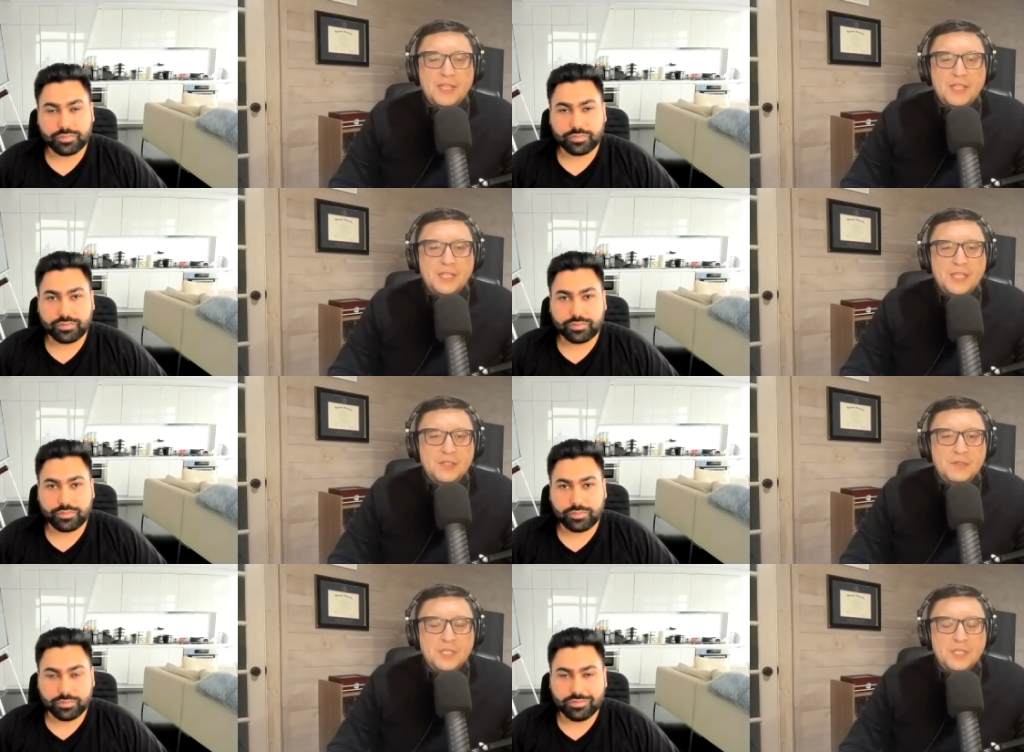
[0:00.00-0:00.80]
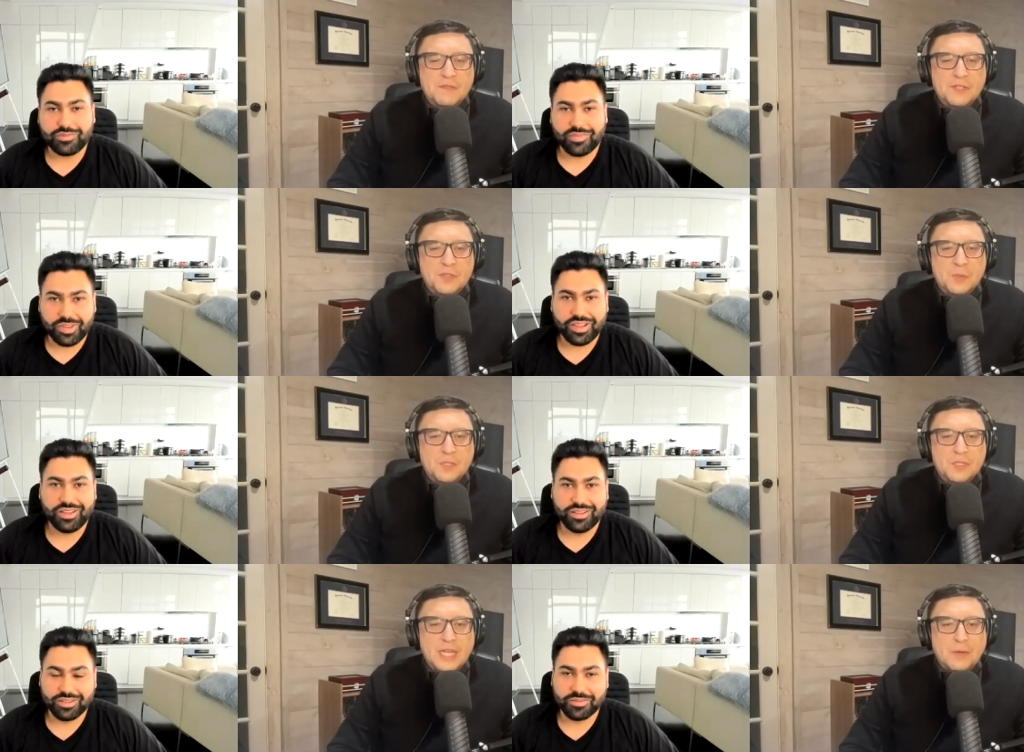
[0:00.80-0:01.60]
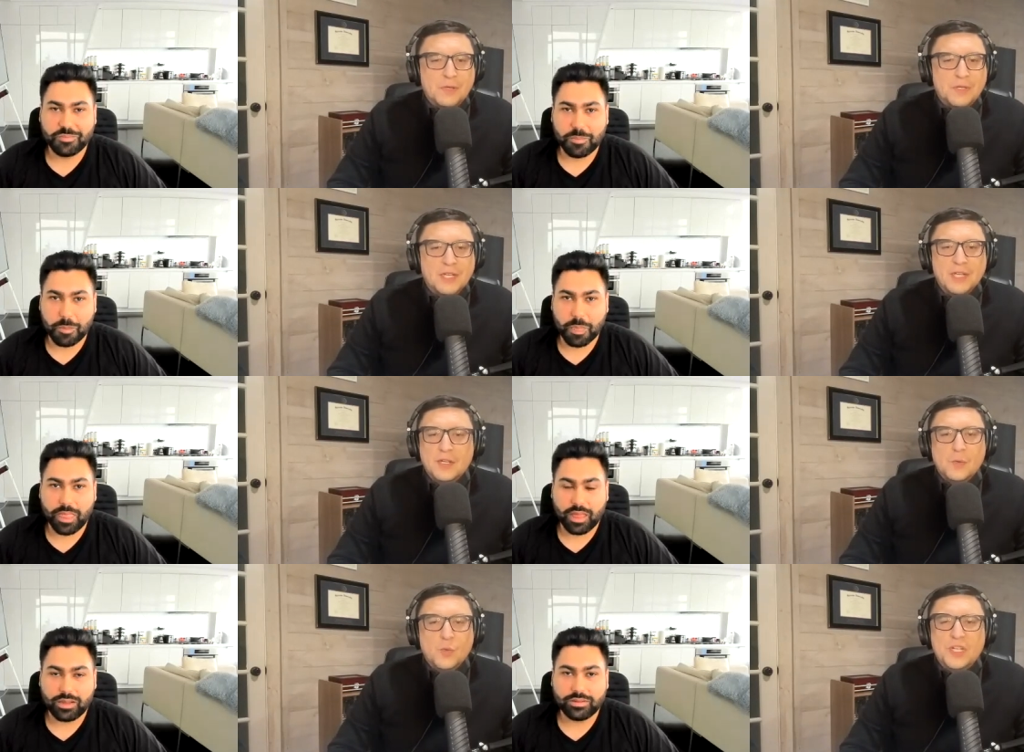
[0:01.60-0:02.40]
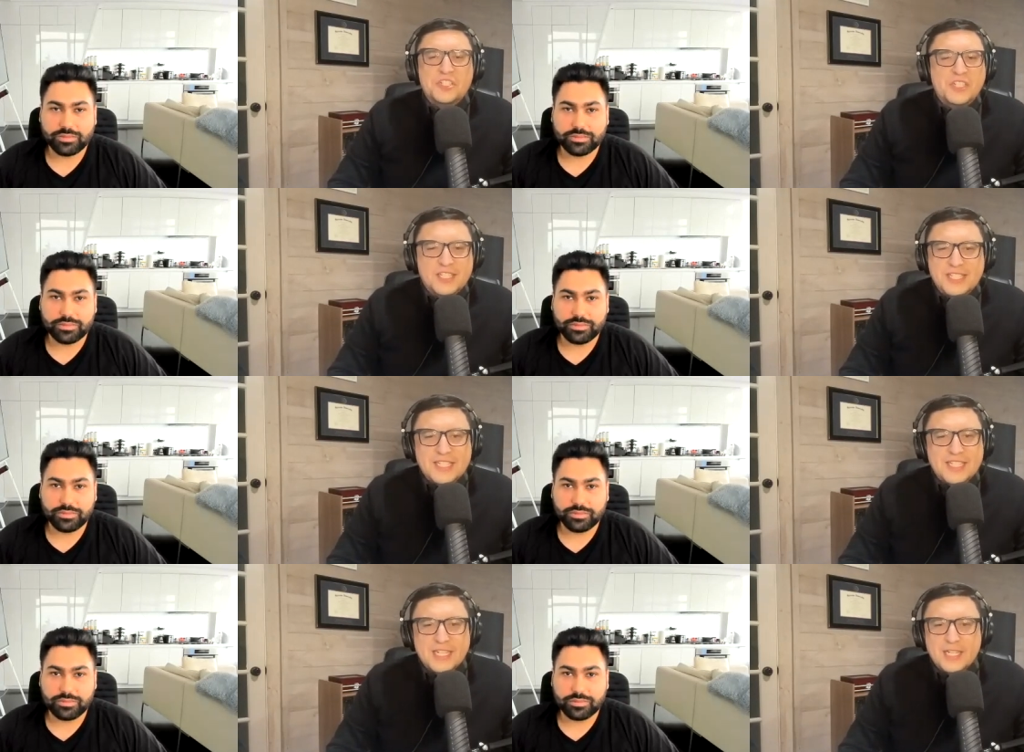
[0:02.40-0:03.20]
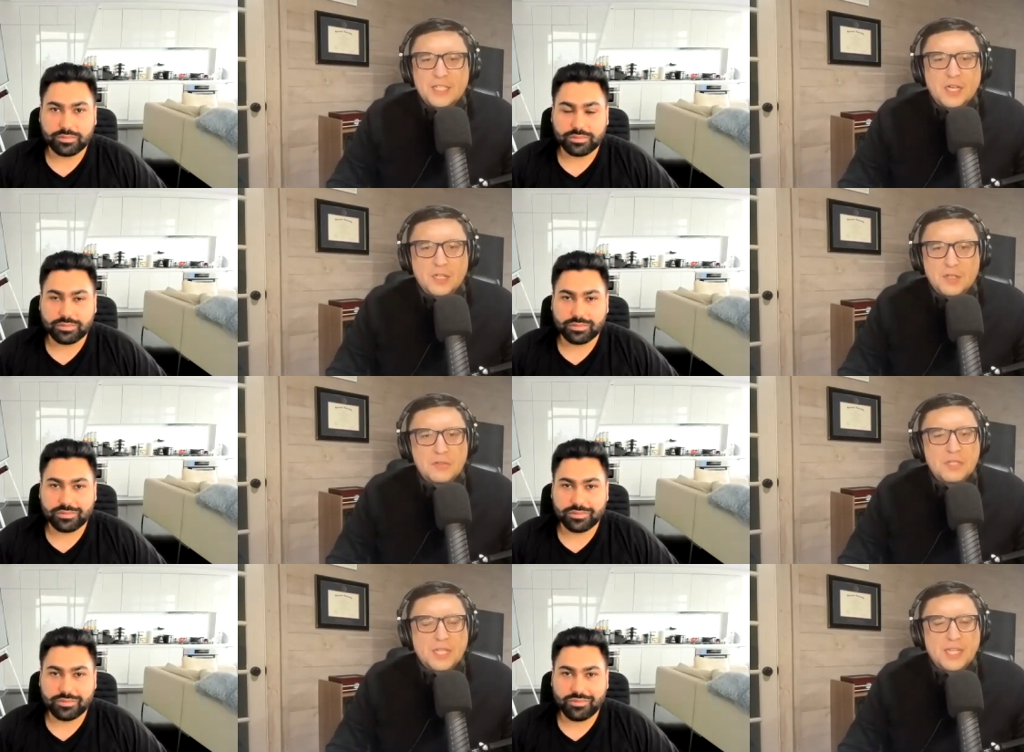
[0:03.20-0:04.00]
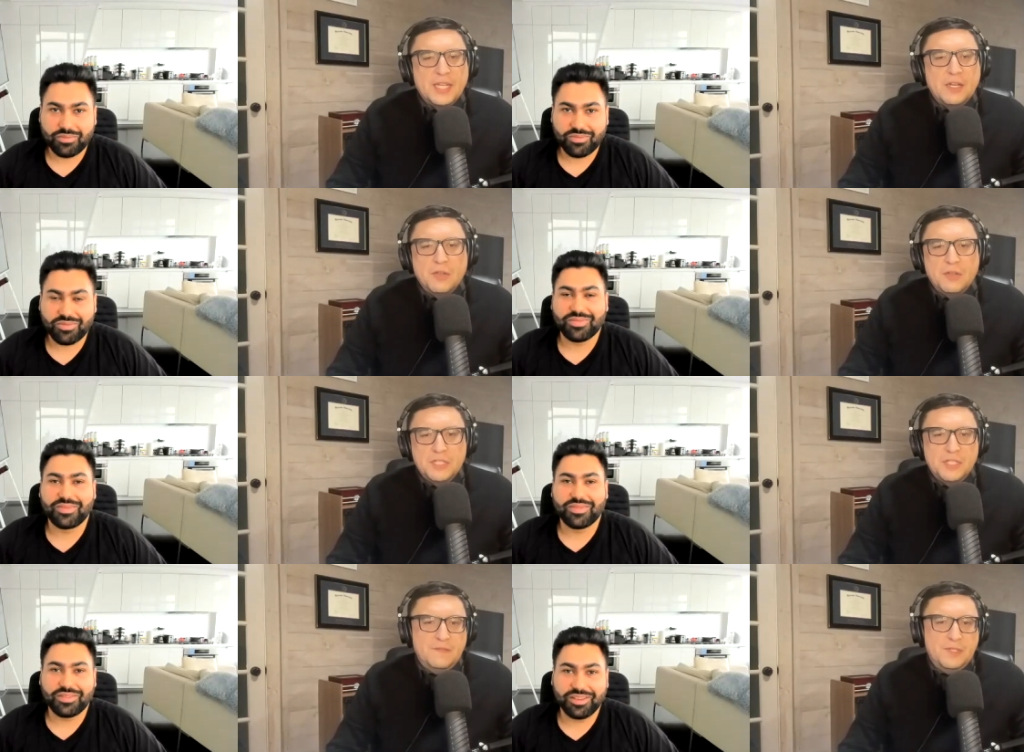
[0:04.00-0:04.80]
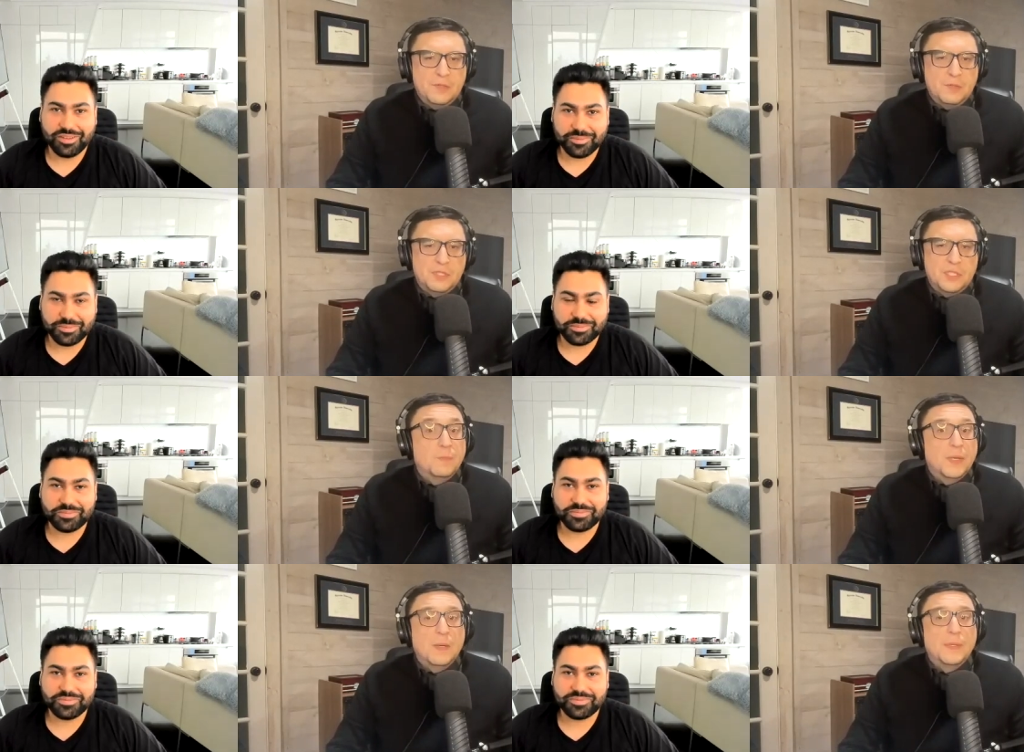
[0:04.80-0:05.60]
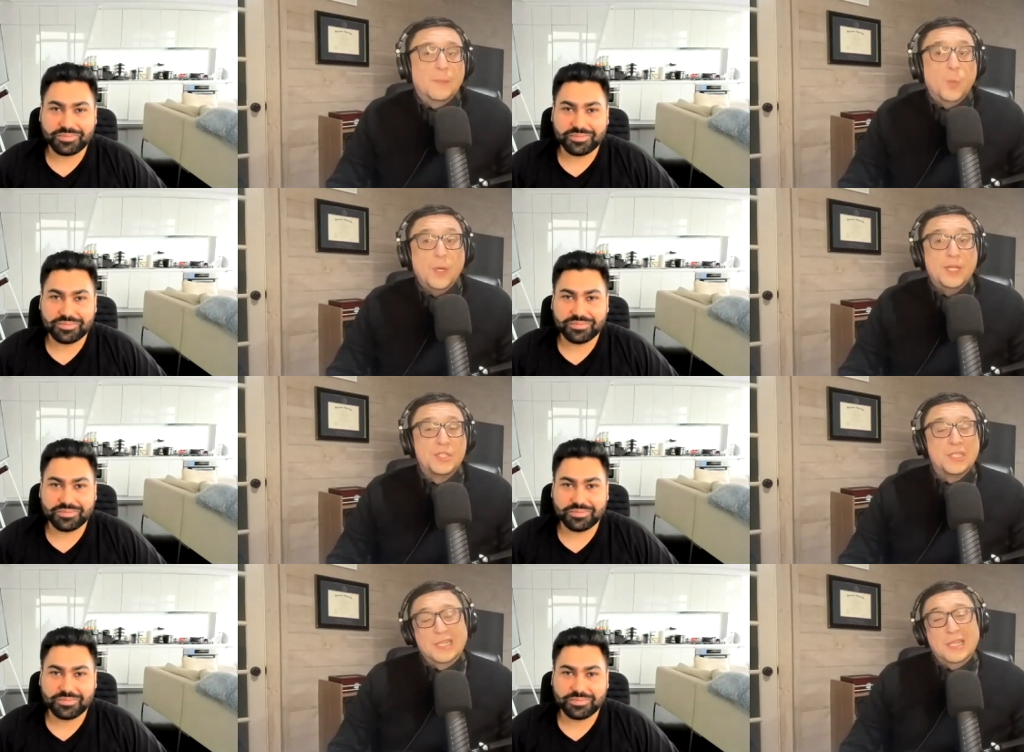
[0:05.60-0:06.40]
Speaker 1: And those individuals that were Wish to $69 and getting all these individuals to pump up Wish.